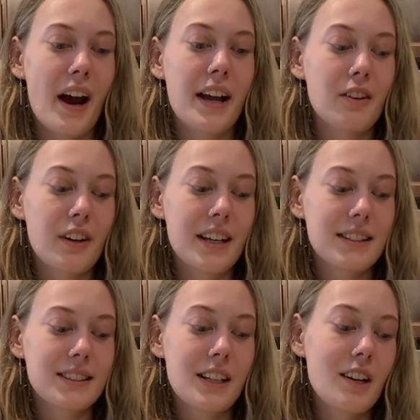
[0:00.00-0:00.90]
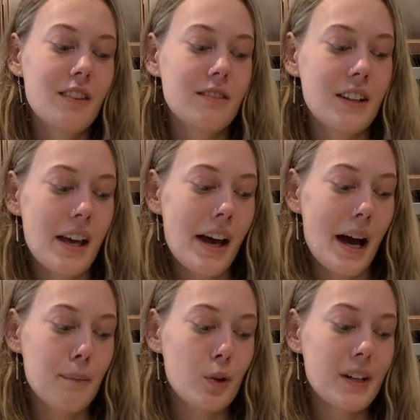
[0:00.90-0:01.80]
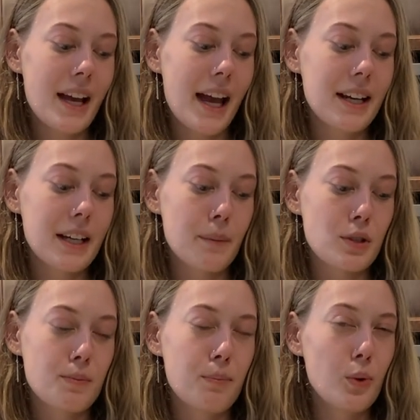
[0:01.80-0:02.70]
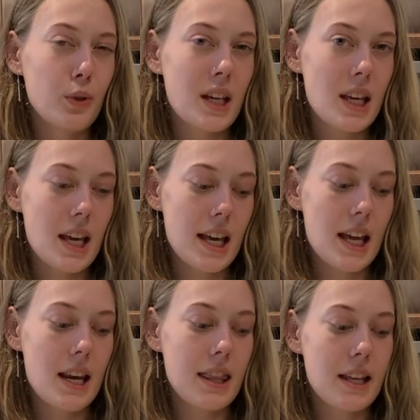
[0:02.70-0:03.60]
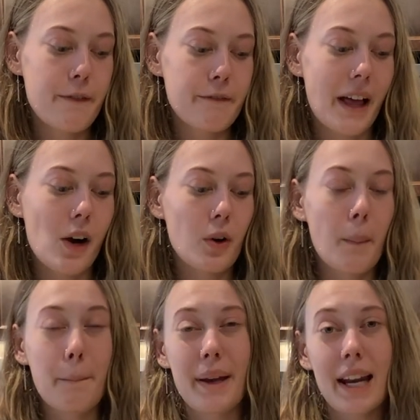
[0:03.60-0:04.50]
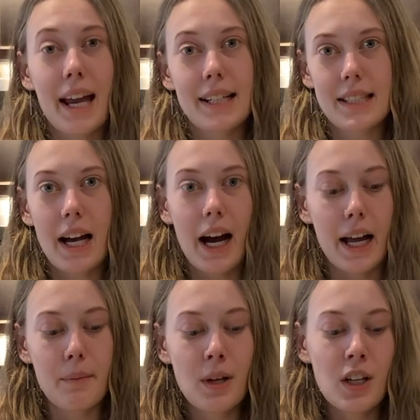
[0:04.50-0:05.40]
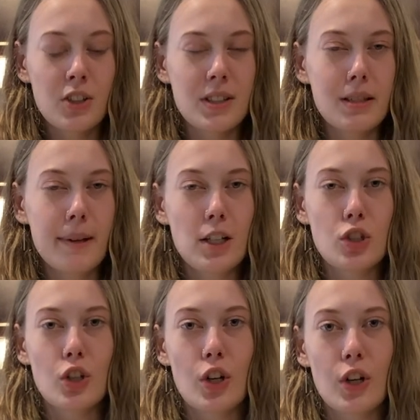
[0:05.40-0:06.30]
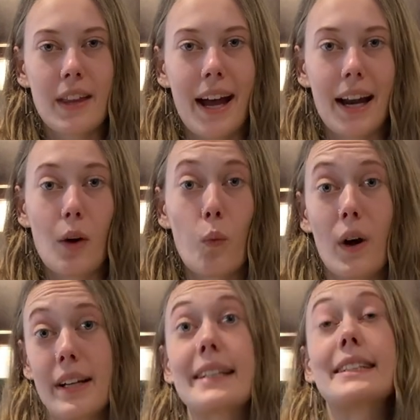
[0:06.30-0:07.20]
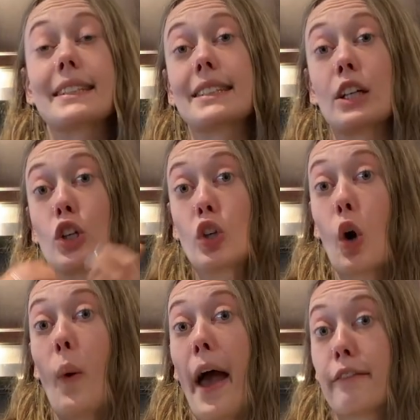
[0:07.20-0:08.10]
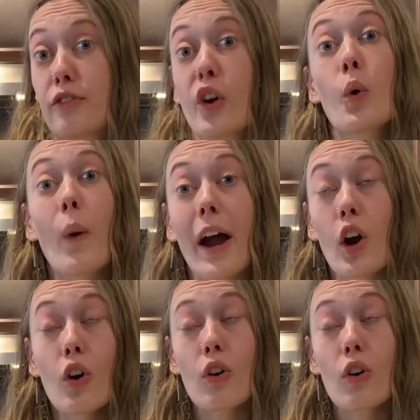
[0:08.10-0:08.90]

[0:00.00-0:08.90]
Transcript: ingredients here. I'm going to end up spooning in the flour a bit at a time, just to make sure that 1, it doesn't go everywhere,